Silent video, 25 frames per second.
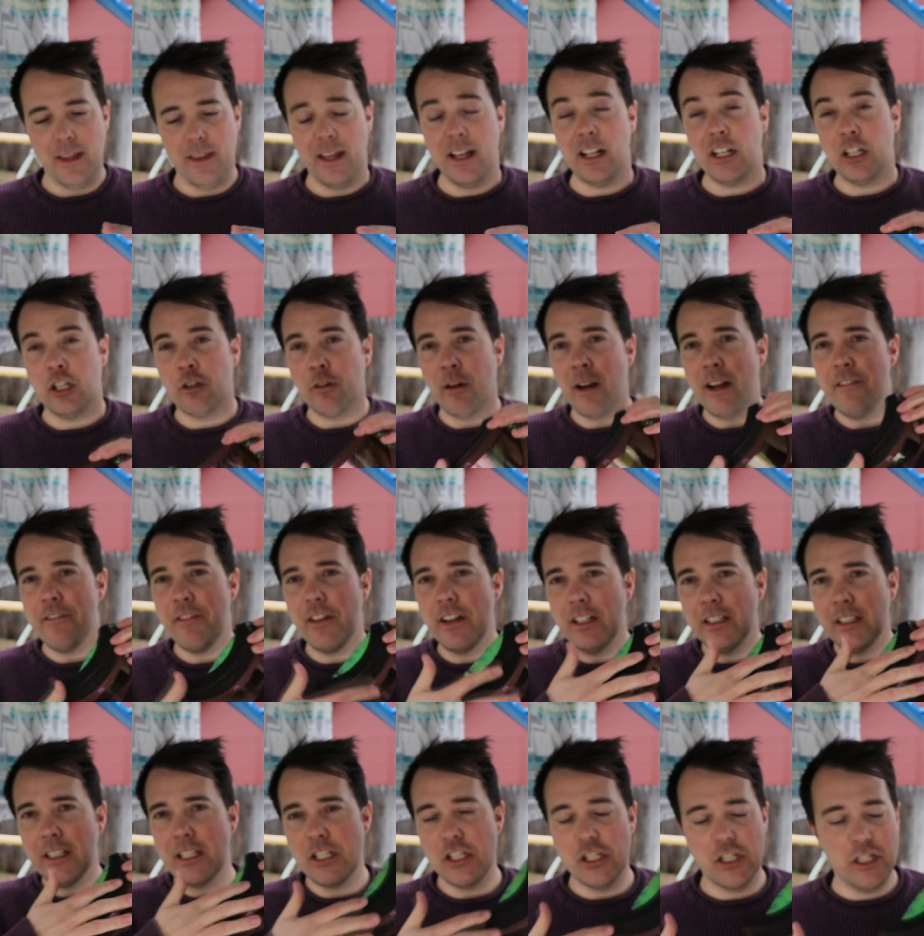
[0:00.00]
They had great
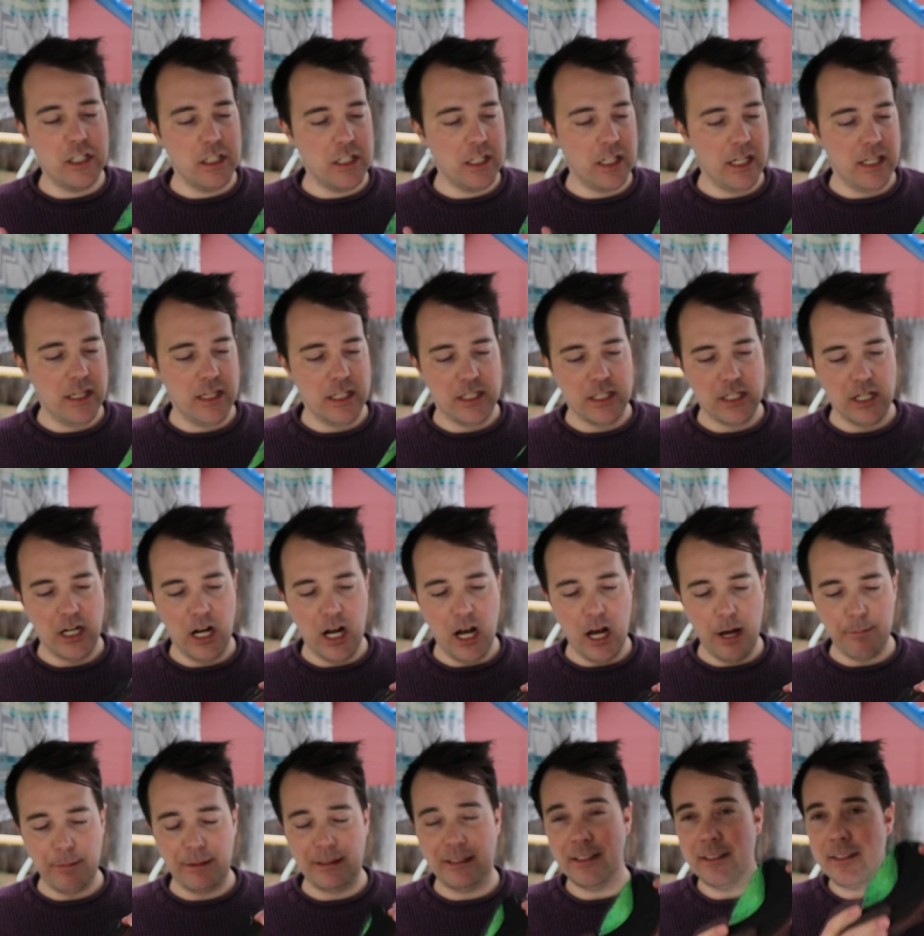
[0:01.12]
ventilation in the
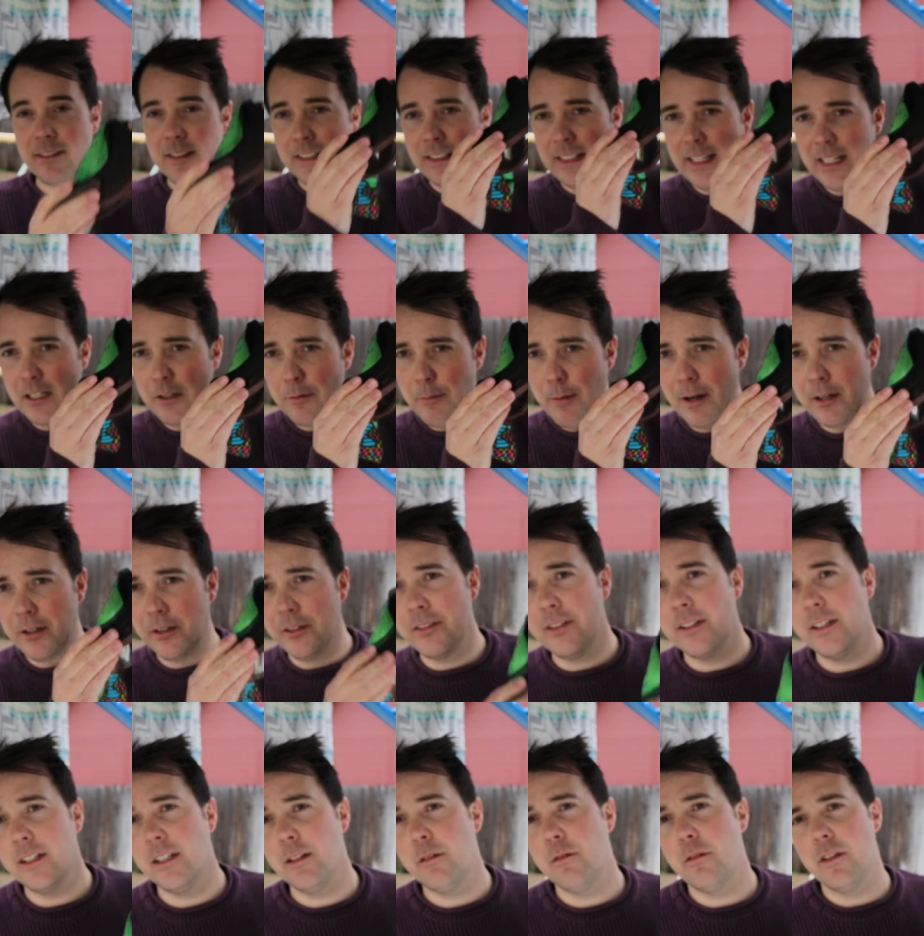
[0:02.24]
top, at least the later models
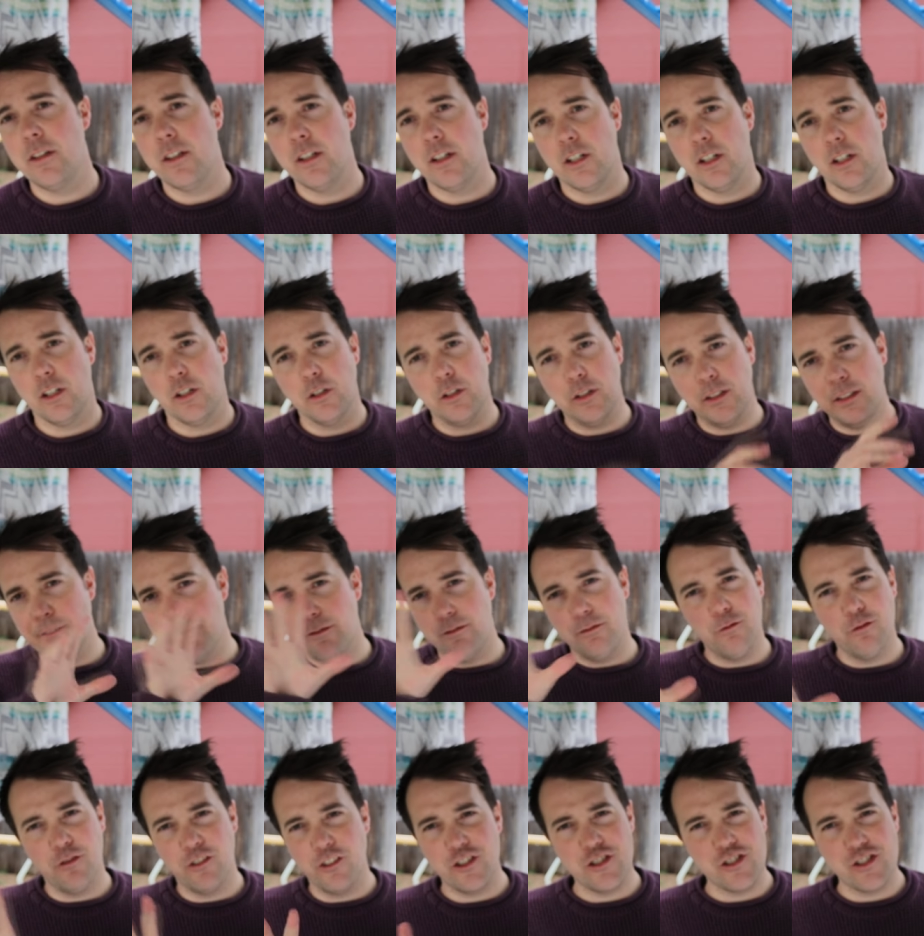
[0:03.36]
did. The early
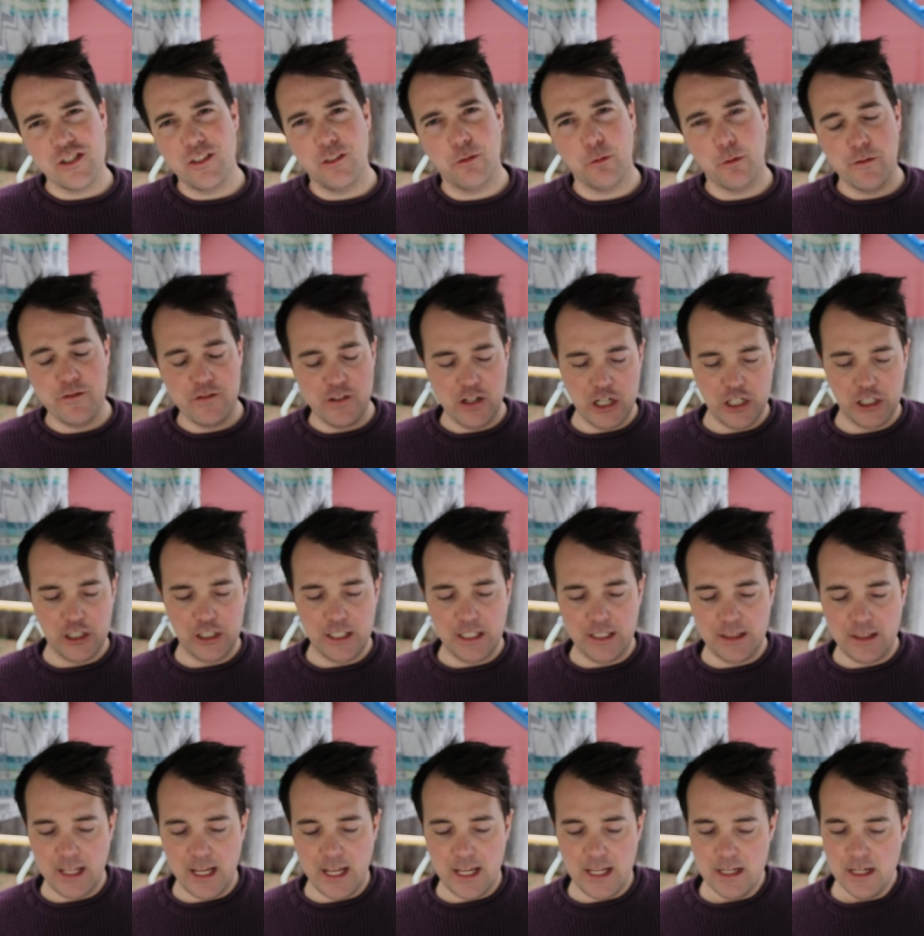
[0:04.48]
versions weren't very good
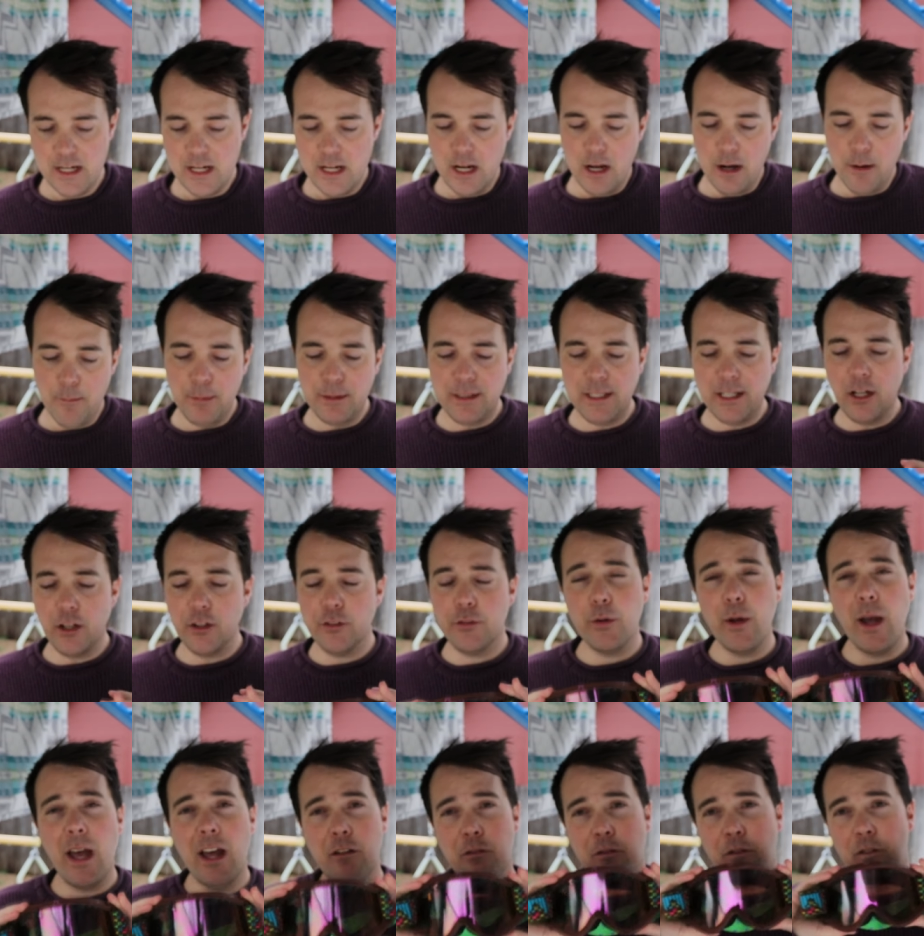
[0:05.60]
at that. But they also
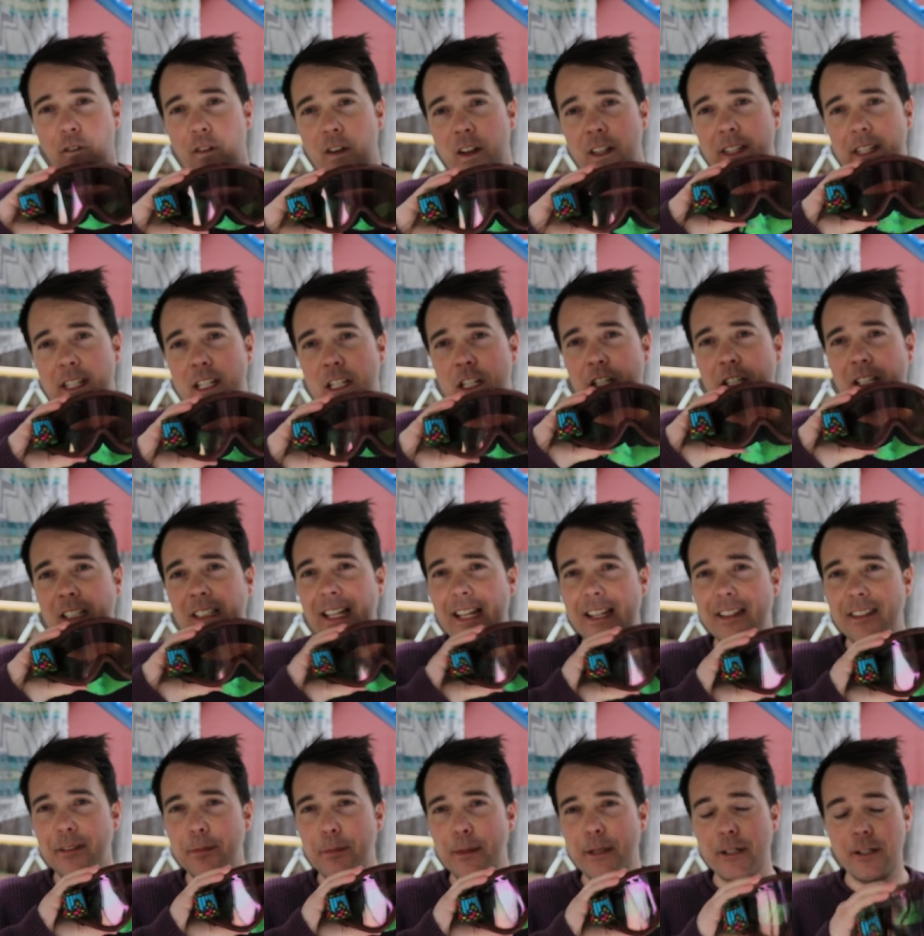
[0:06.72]
had really good
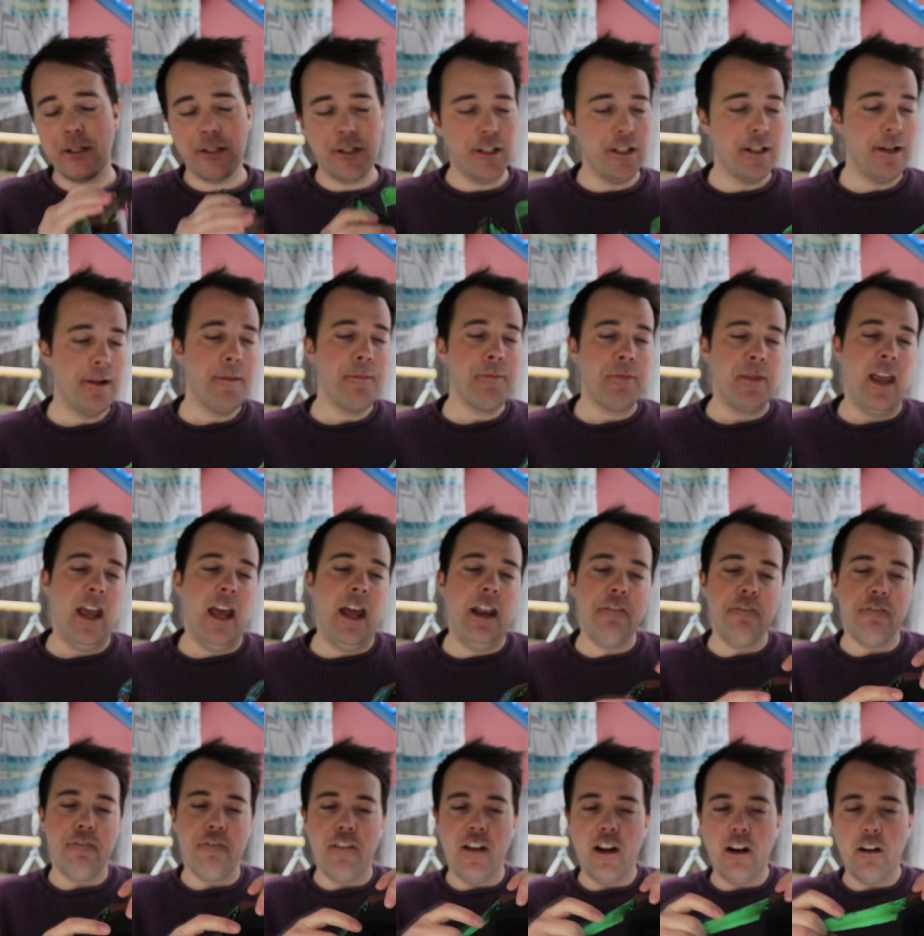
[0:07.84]
lens mirroring
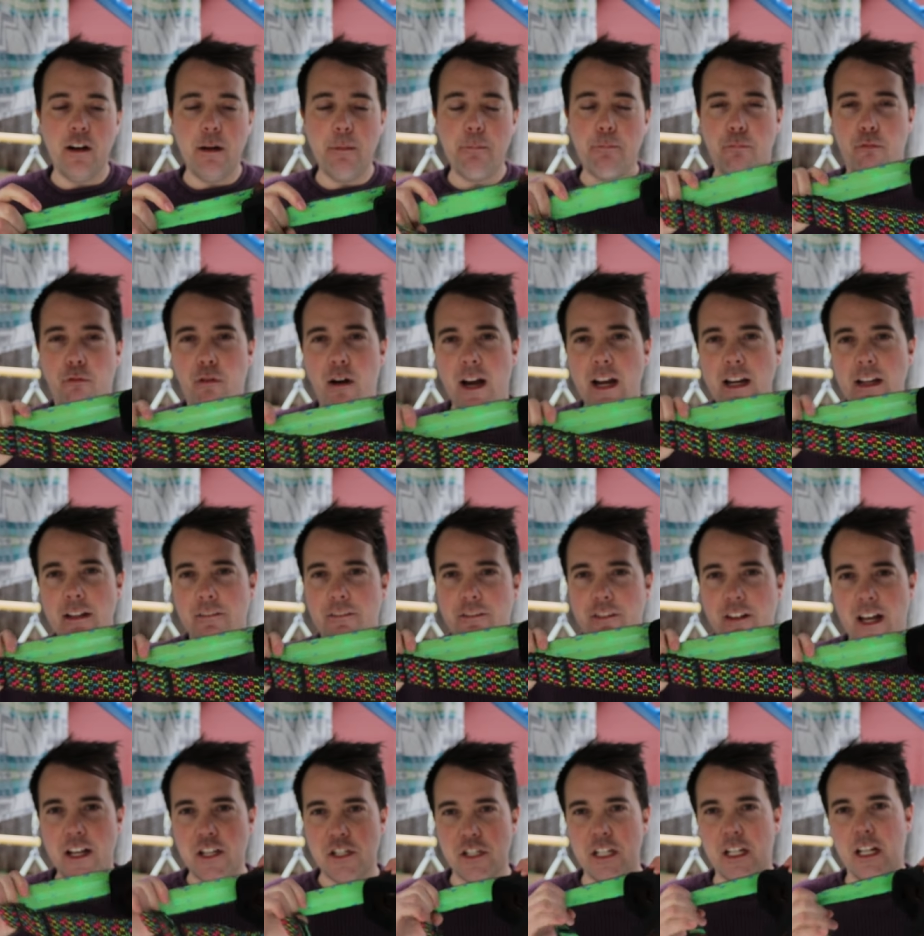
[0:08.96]
and very bright,
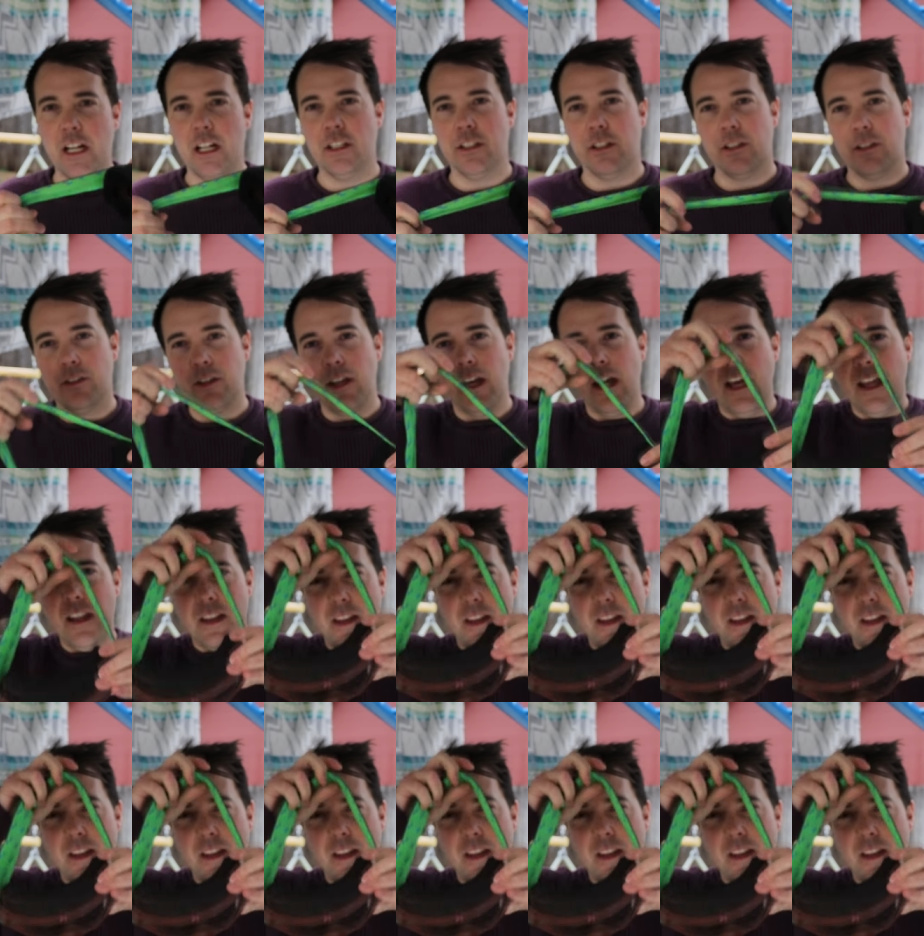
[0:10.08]
flashy colors.